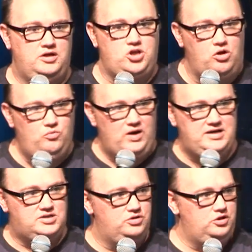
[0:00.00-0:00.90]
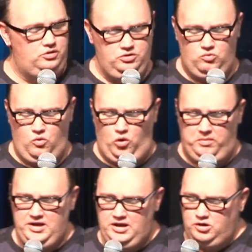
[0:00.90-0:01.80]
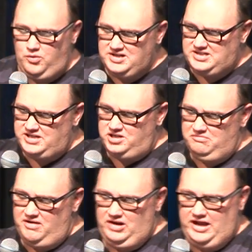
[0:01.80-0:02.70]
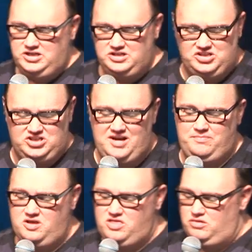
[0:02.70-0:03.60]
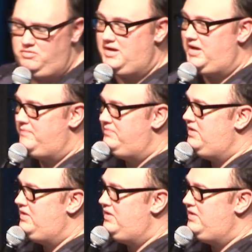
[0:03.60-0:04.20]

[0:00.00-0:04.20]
Don't wait till you're lukewarm. Look what it says in Revelations chapter 3.